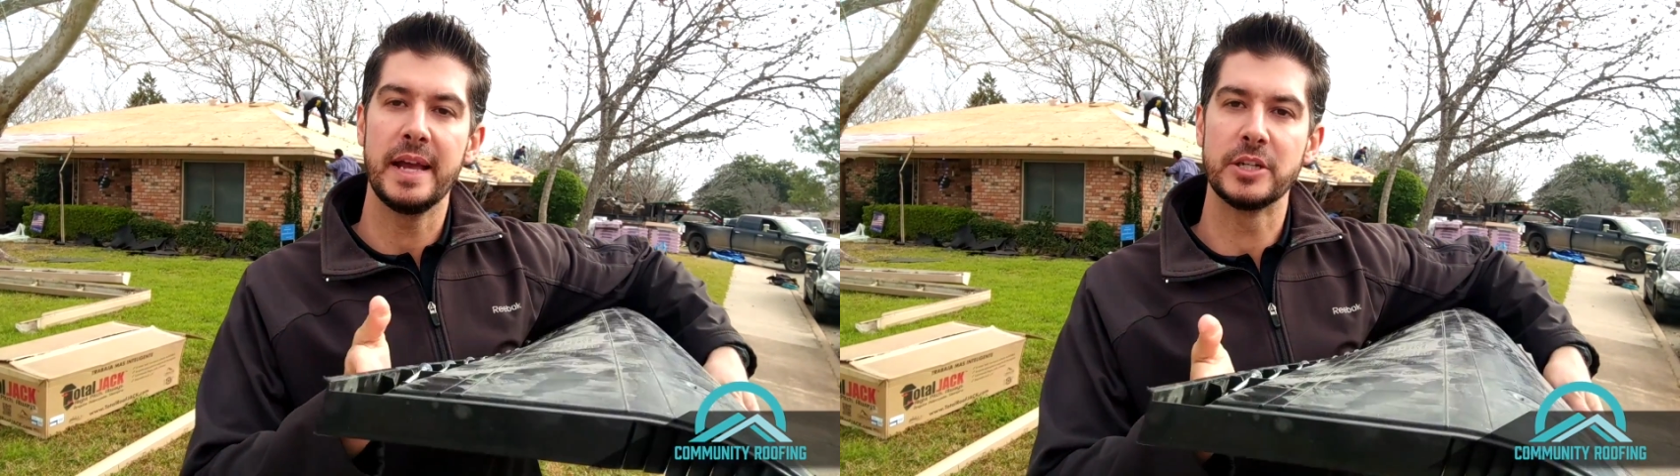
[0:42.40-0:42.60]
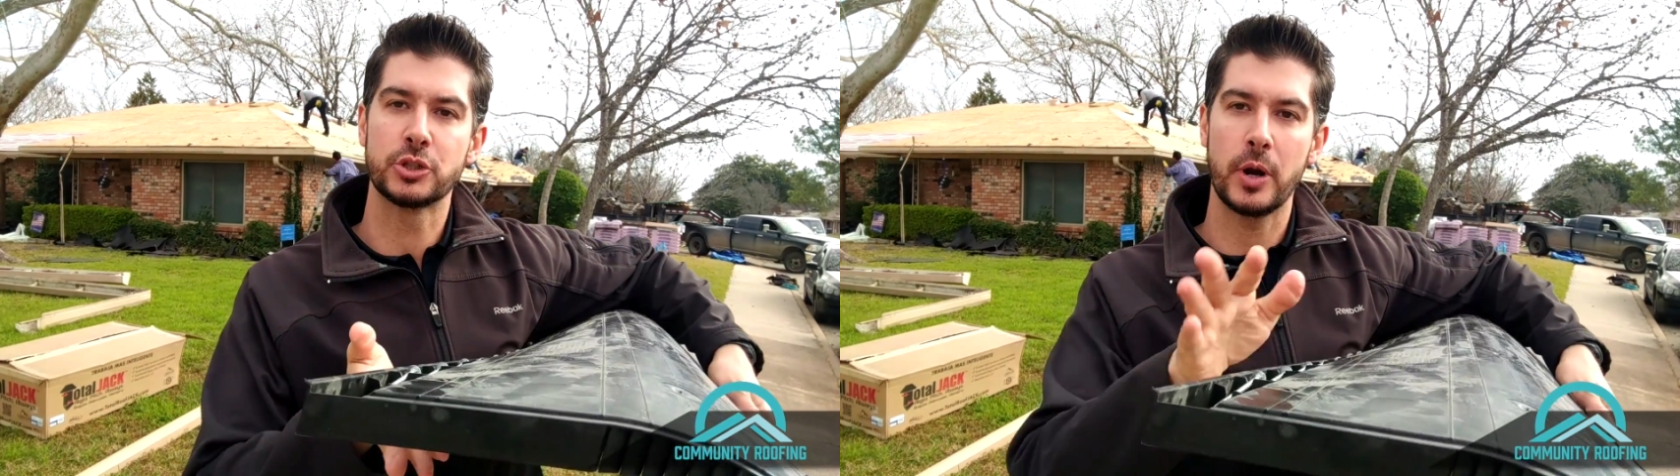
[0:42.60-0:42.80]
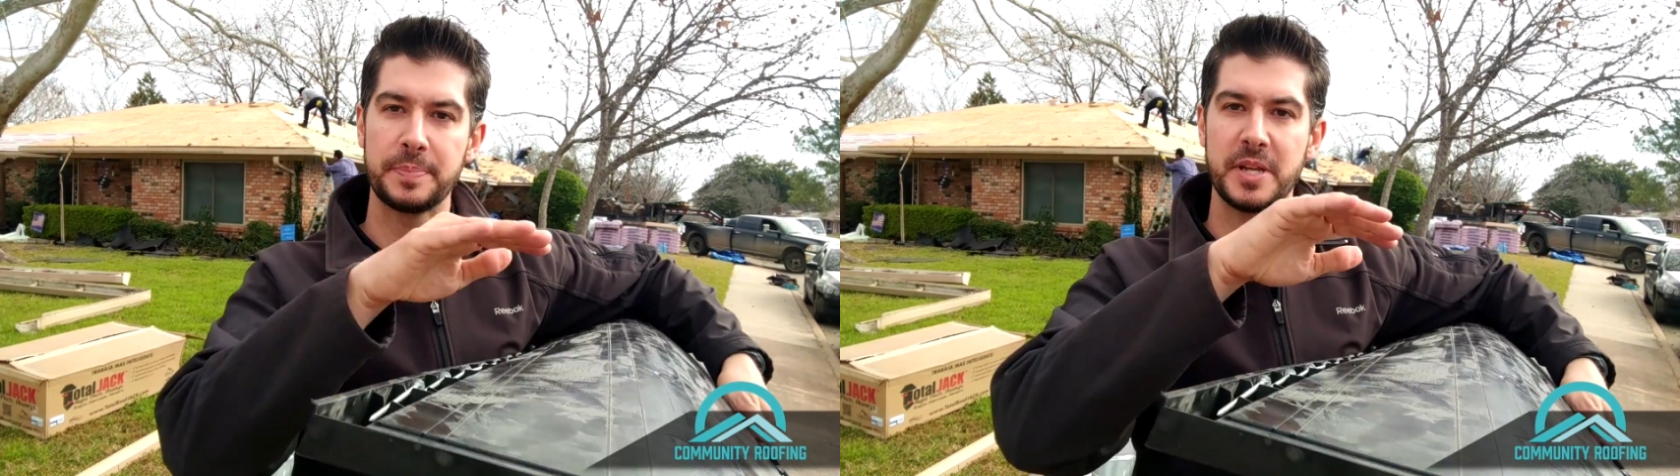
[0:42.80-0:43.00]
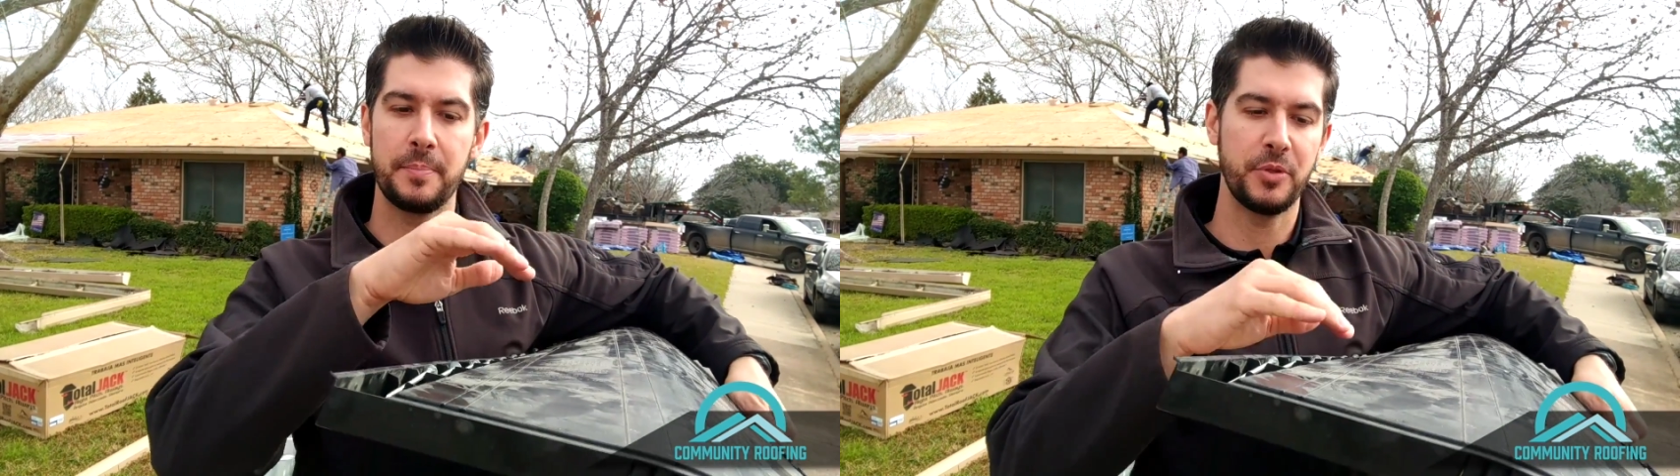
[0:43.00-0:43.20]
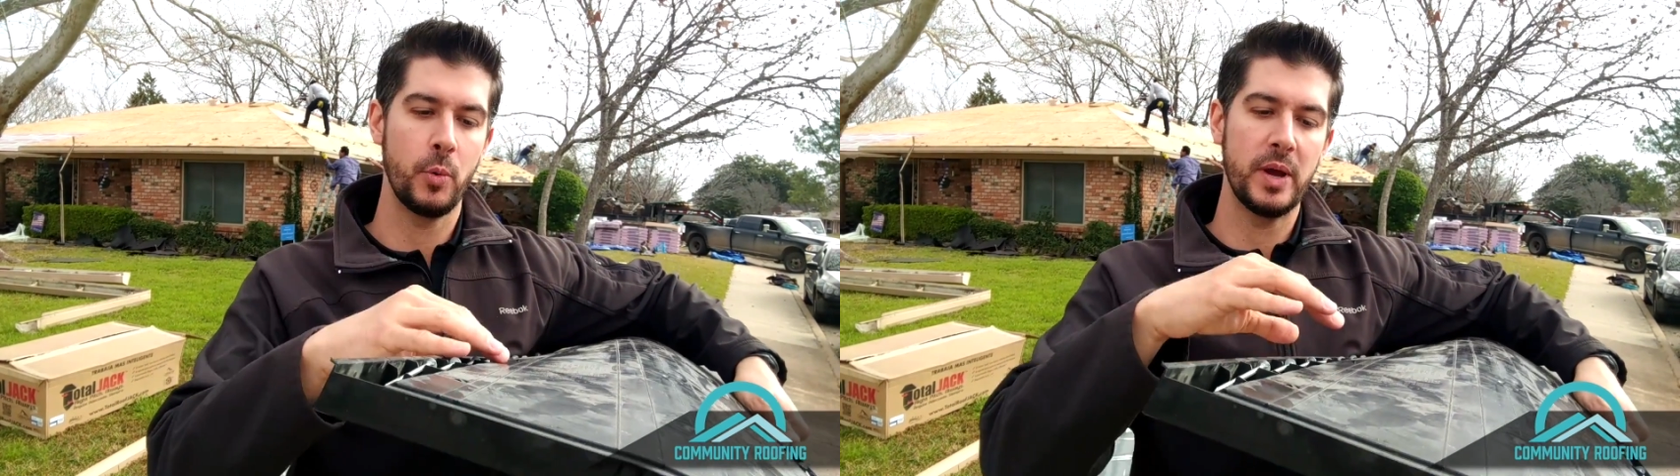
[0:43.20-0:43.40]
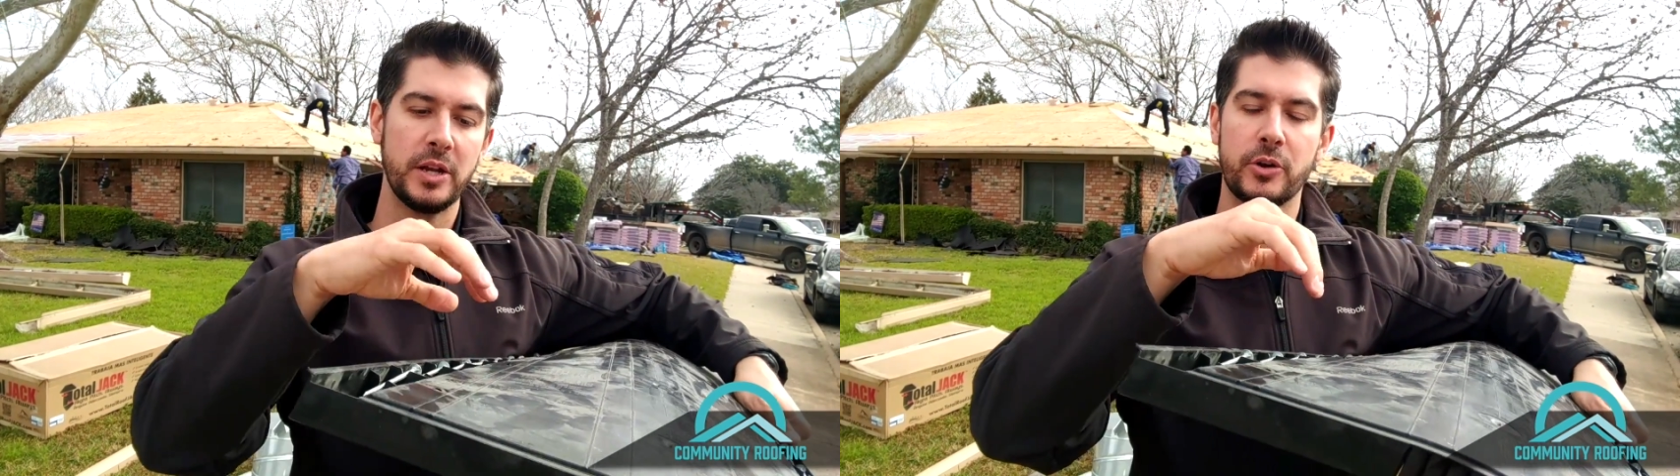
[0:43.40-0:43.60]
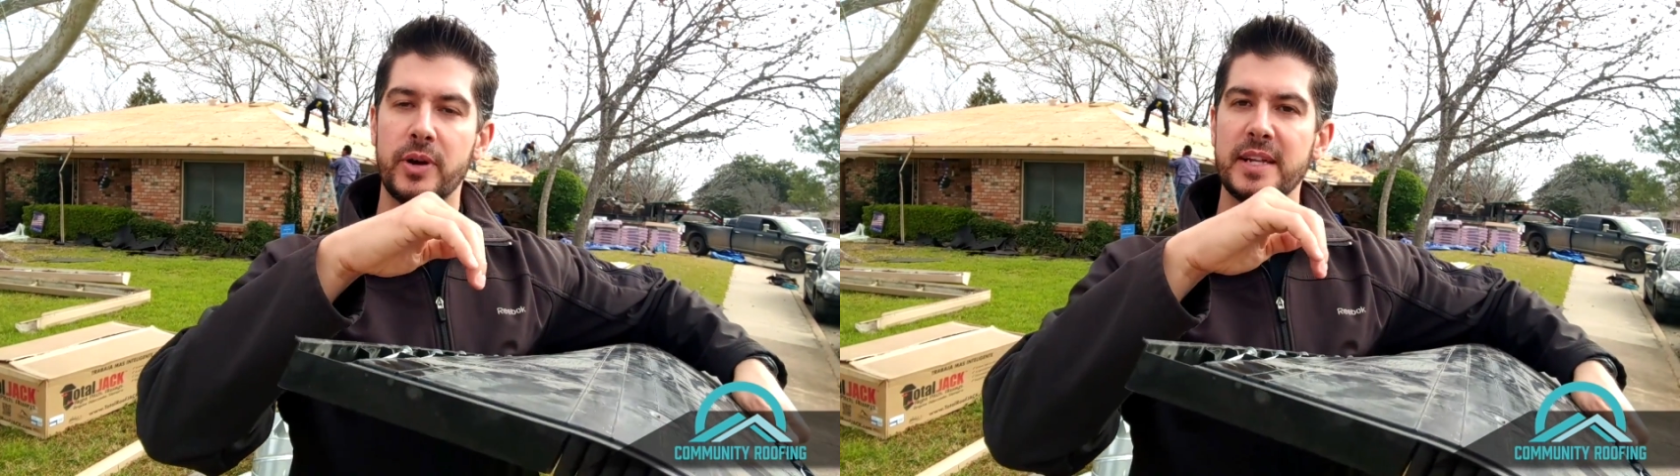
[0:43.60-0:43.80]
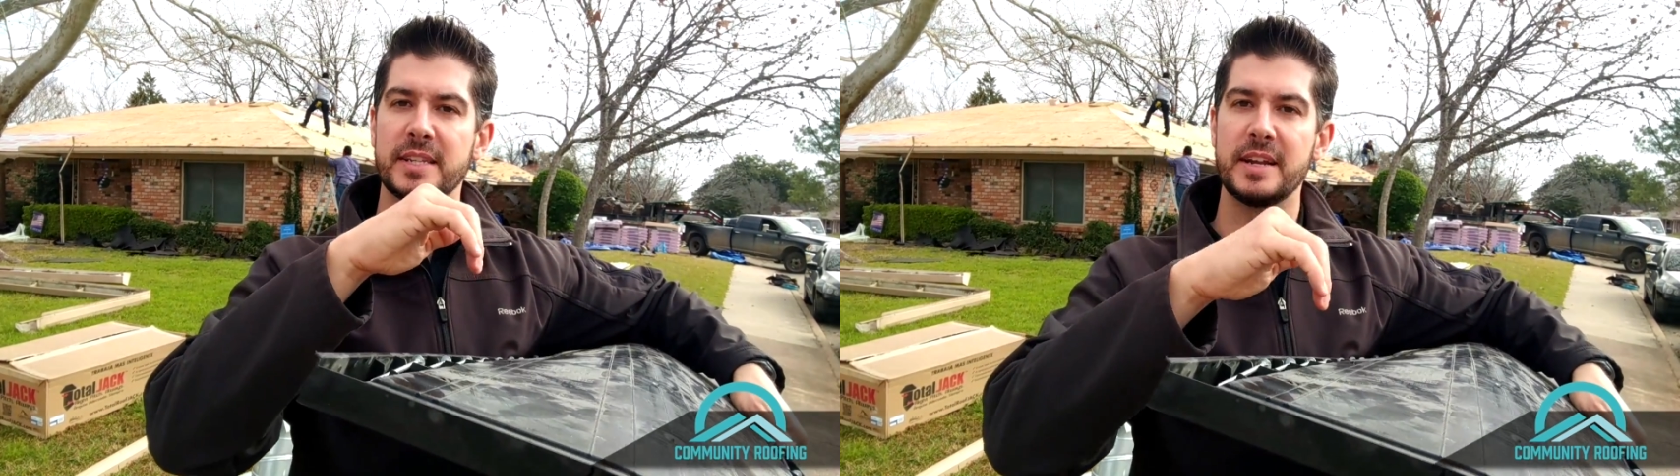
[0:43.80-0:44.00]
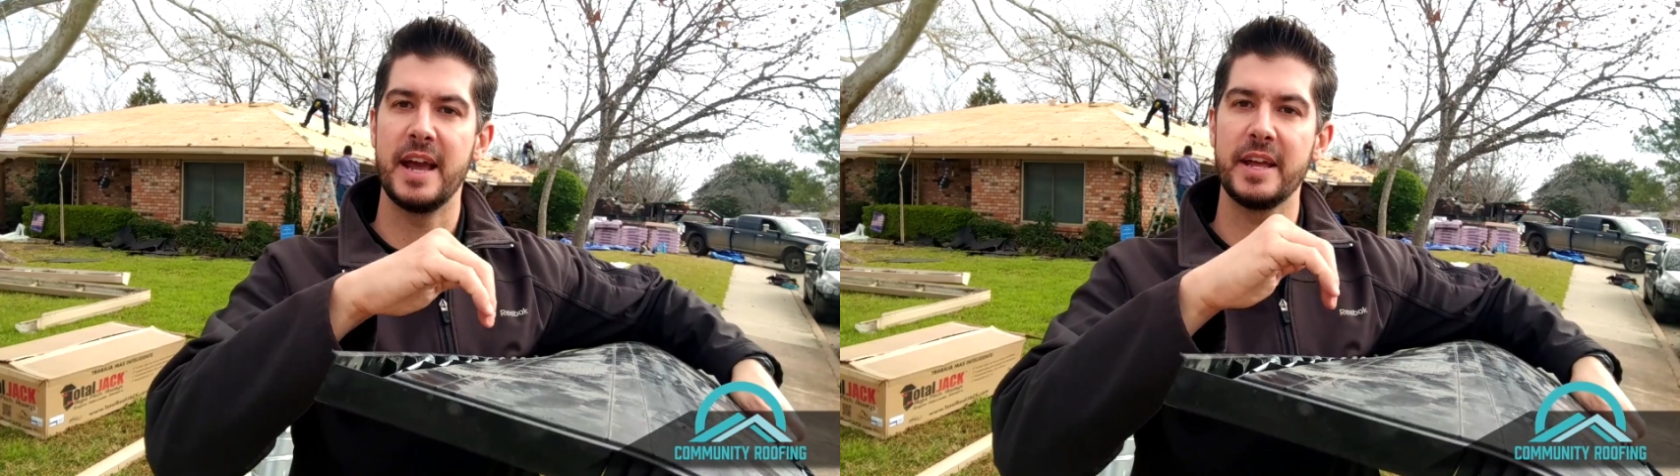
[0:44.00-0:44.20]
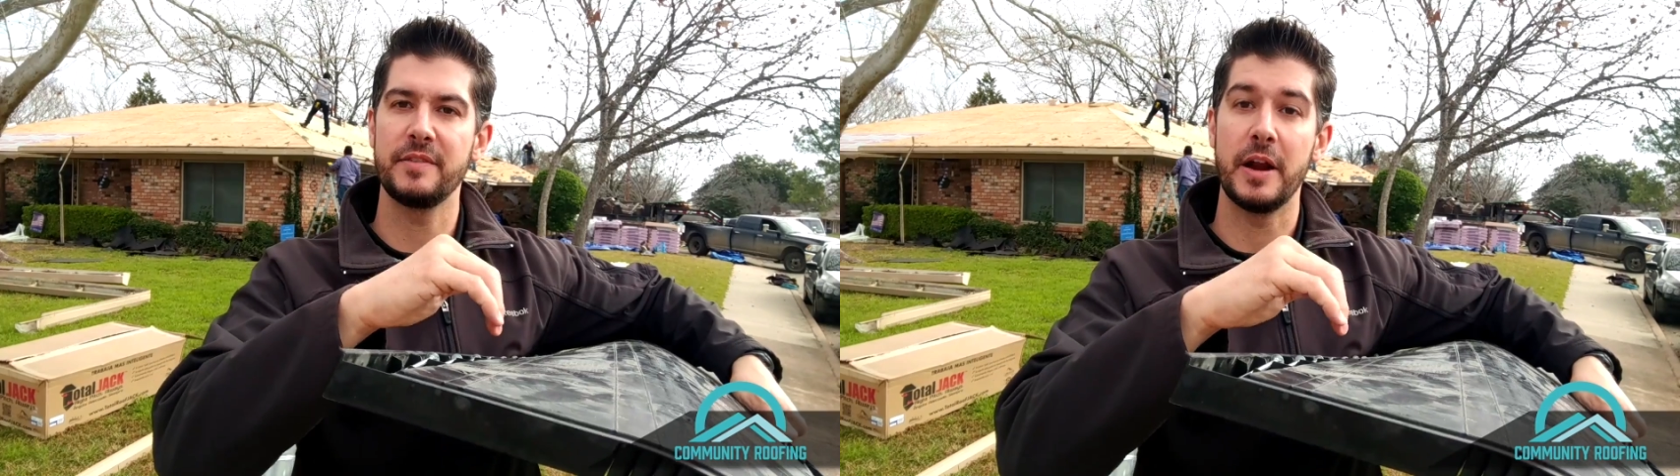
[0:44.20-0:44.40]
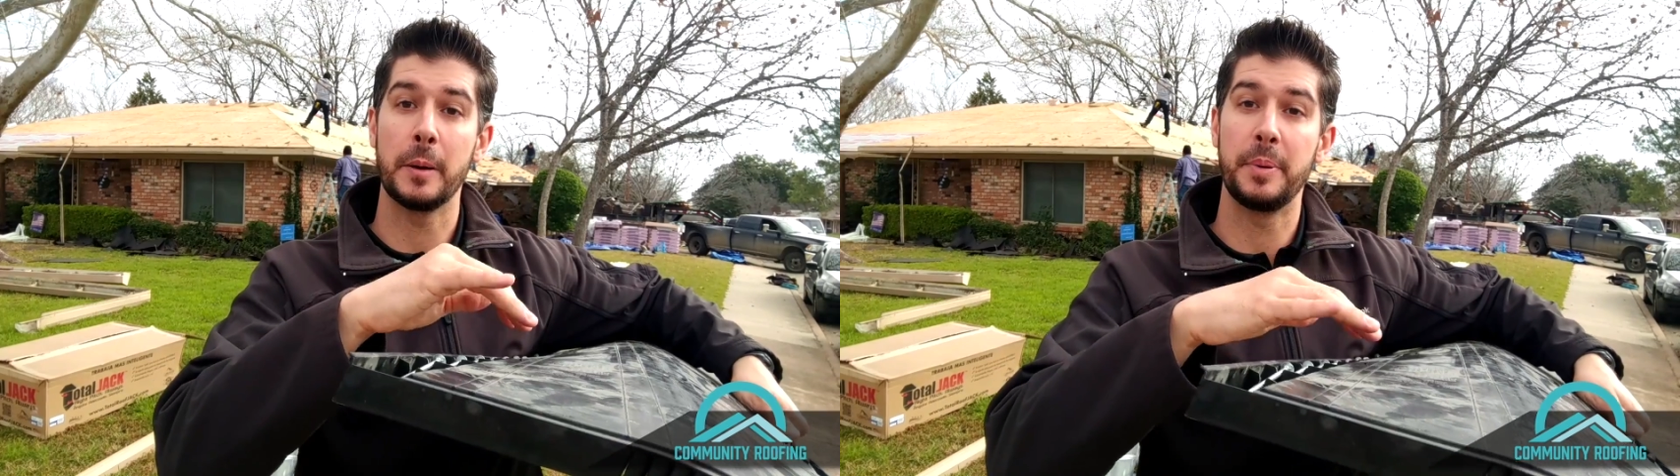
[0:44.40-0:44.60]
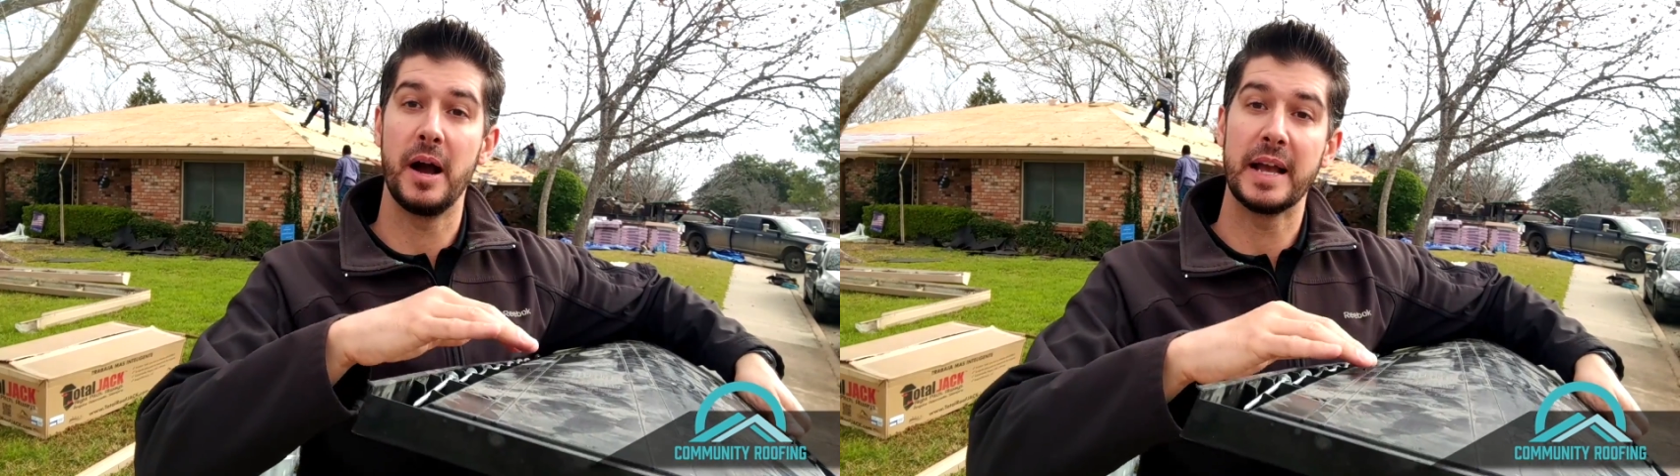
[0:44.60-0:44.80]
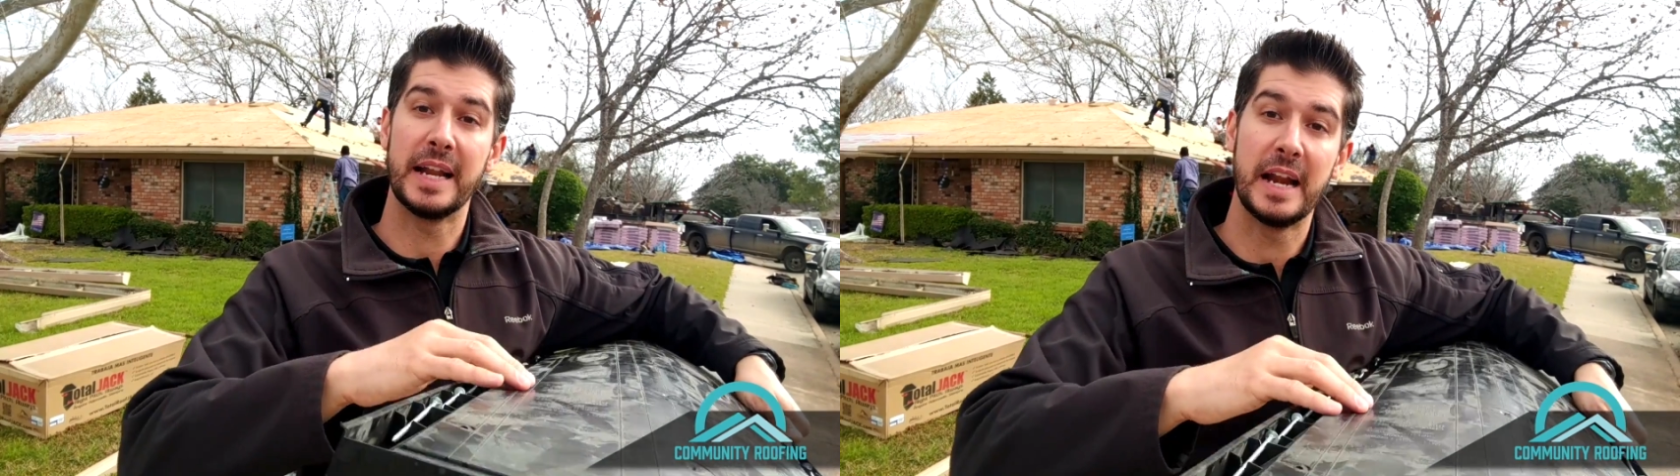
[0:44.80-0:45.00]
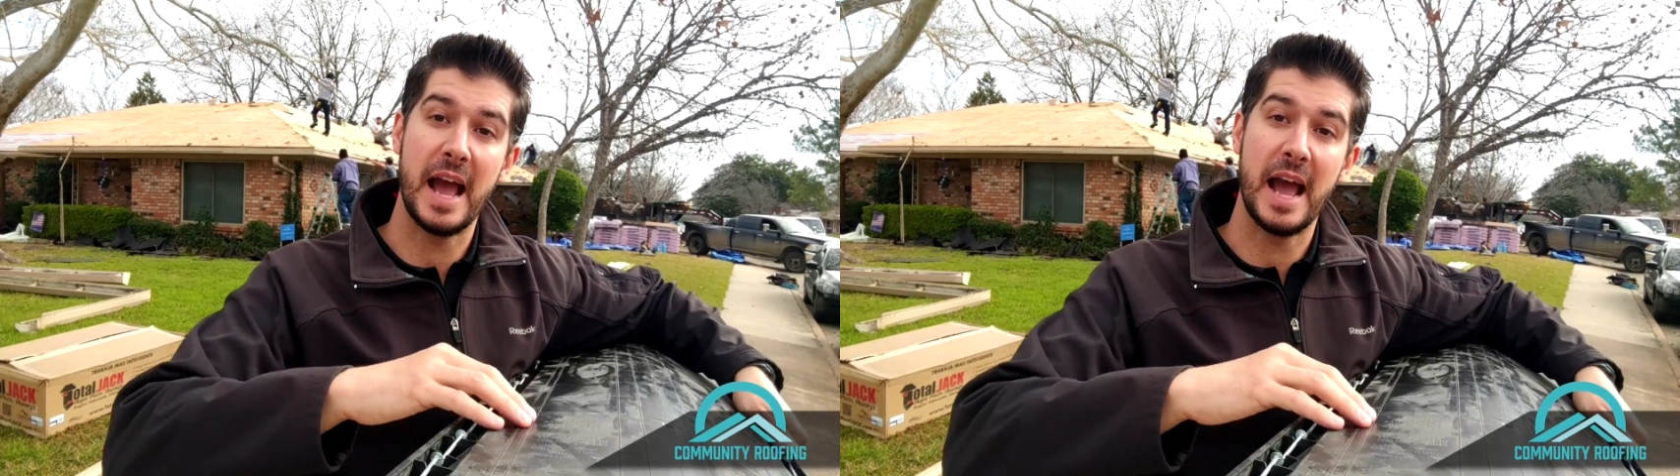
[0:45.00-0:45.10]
it trips up the wind, creates a negative air pocket,